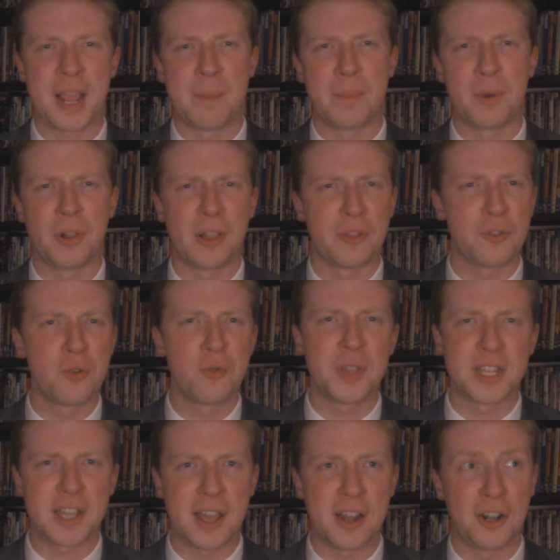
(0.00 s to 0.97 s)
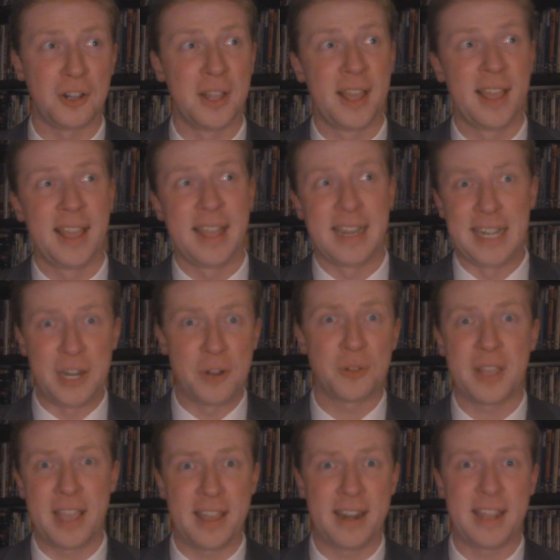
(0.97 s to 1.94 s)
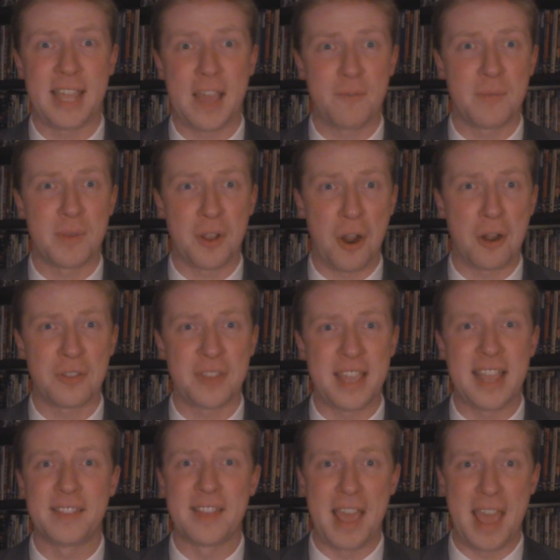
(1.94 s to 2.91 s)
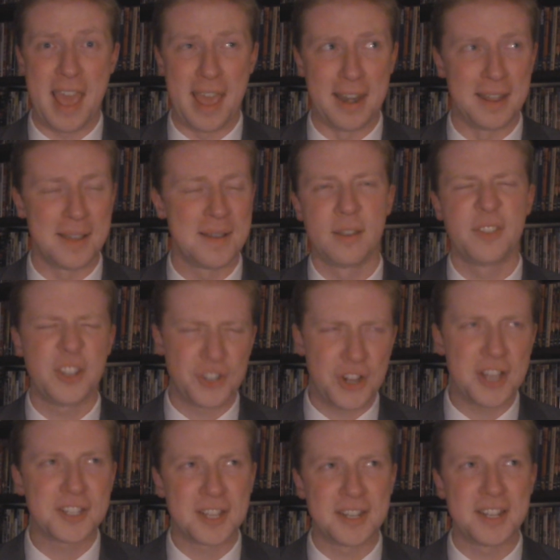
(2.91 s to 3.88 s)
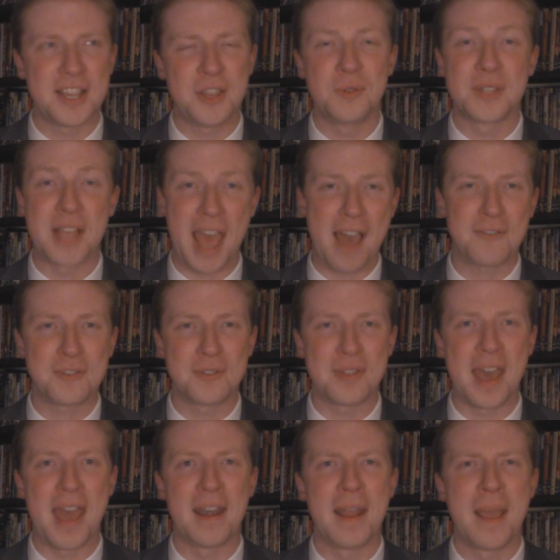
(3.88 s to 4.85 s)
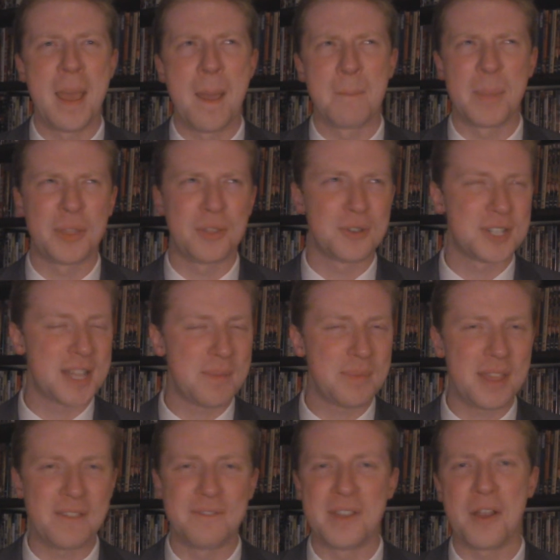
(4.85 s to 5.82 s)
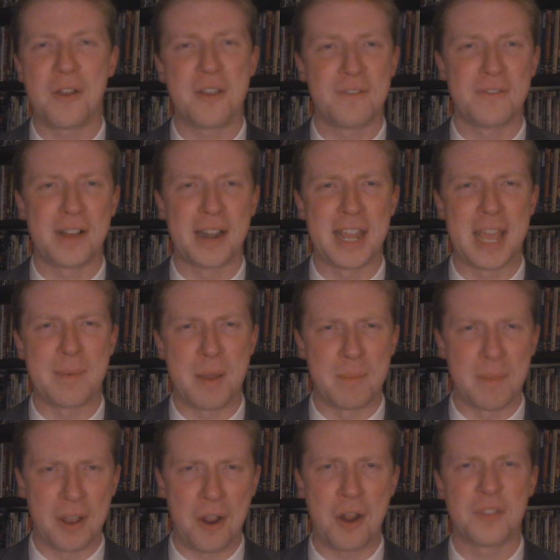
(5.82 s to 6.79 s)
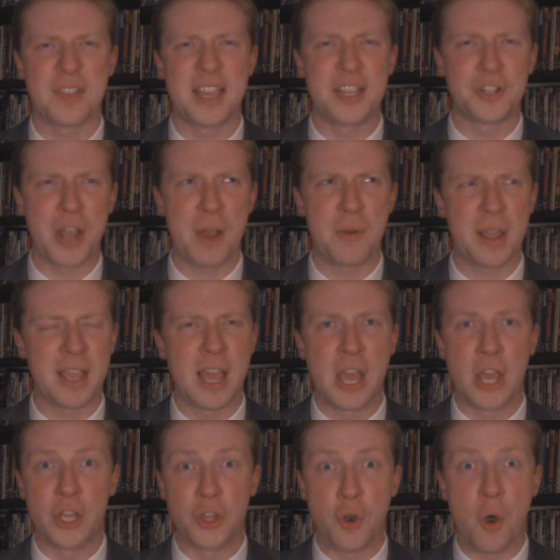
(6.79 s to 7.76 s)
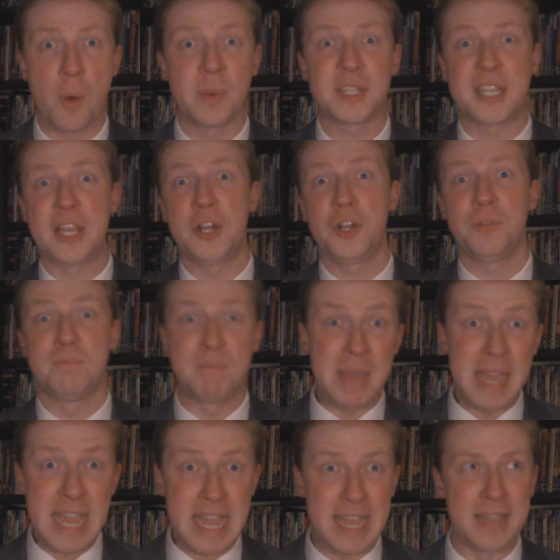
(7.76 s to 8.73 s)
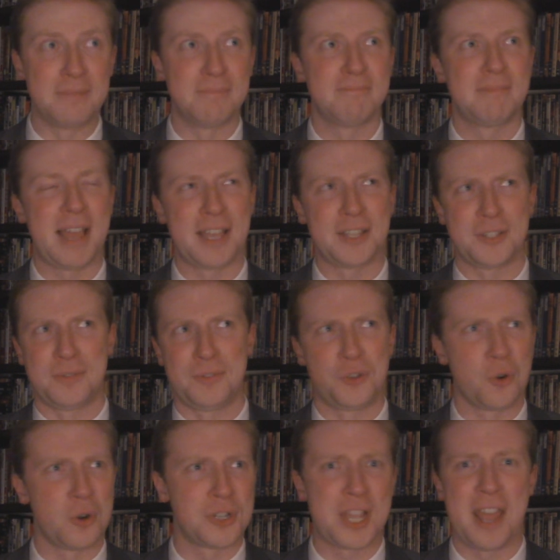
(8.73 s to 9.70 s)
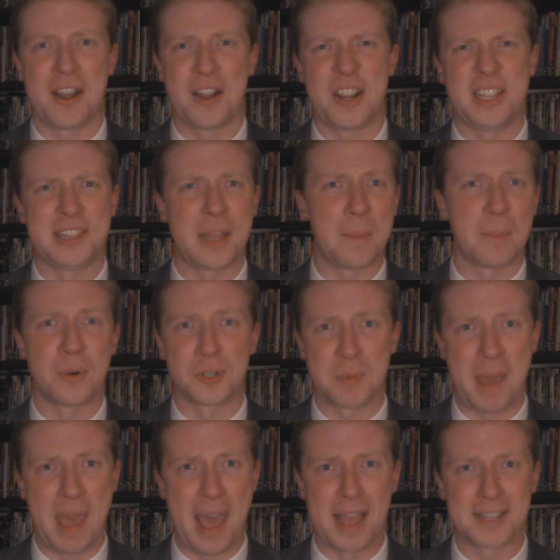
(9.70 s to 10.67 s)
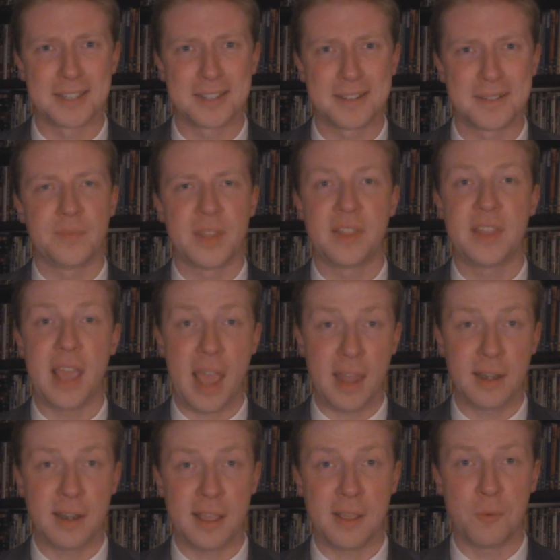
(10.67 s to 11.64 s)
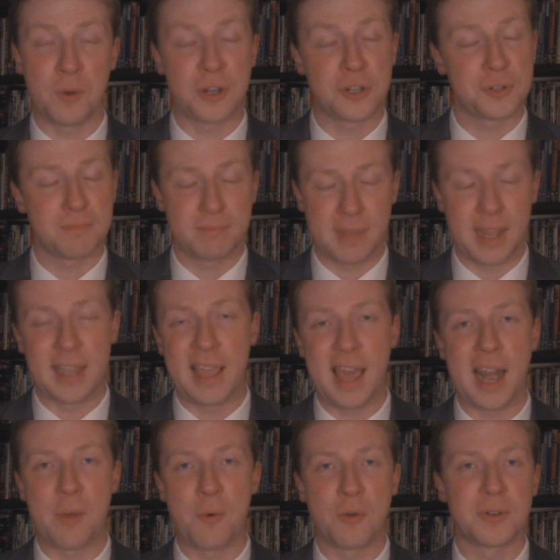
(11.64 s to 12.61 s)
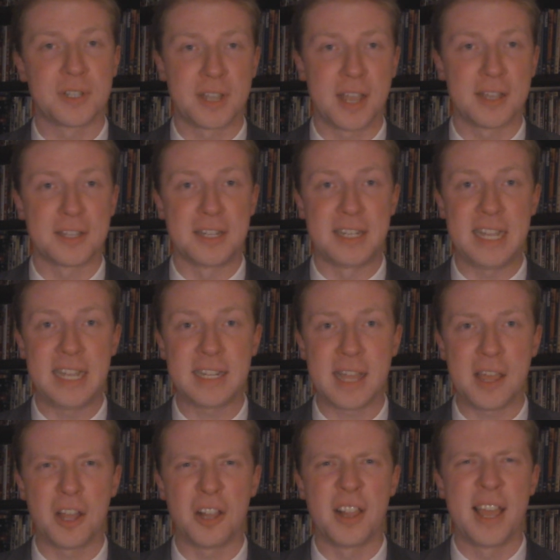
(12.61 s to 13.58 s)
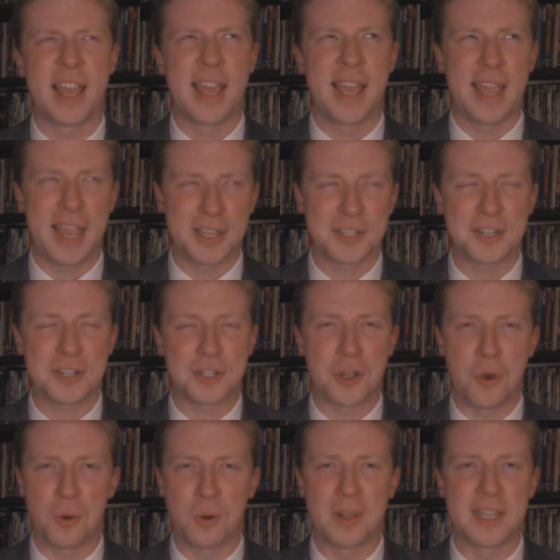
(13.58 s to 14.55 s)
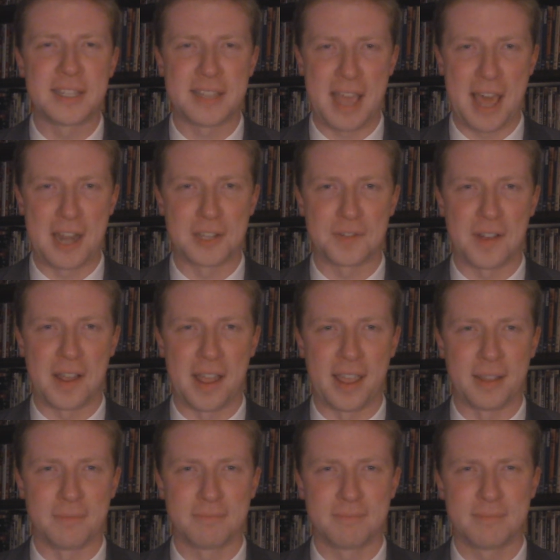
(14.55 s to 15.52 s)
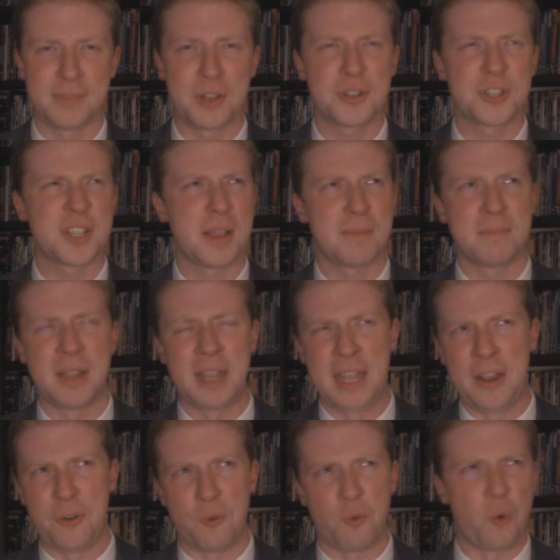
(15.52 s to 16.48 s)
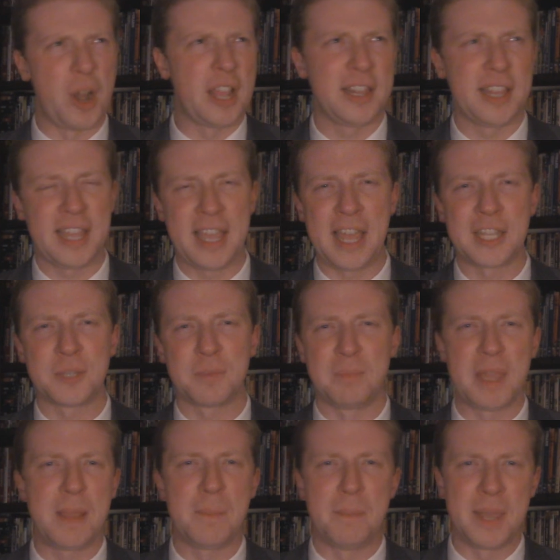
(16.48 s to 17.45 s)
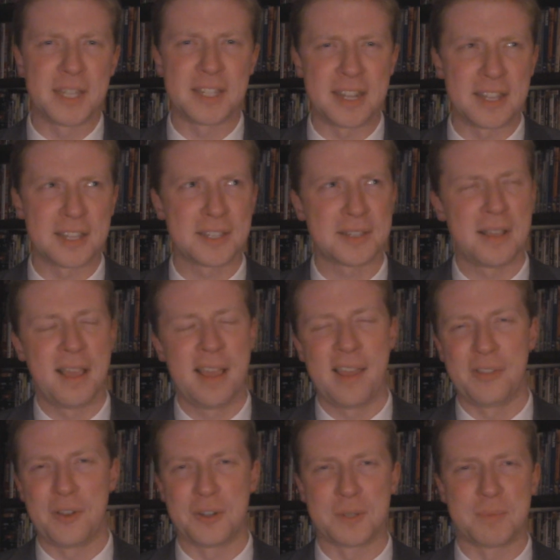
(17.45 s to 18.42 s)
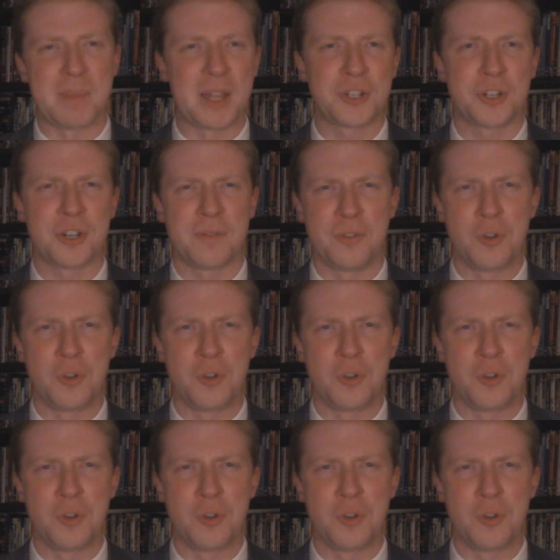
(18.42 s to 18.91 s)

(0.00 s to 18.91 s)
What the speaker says: a bullet through the tunnel, nearly hitting Kevin McCarthy in the head. The chase continues after that, but there's something very funny about McCarthy shouting, "You almost killed me!" as George Kennedy lumbers past. The ending, which again I won't discuss in detail, isn't totally satisfying. There's some railing against big business, there's mention of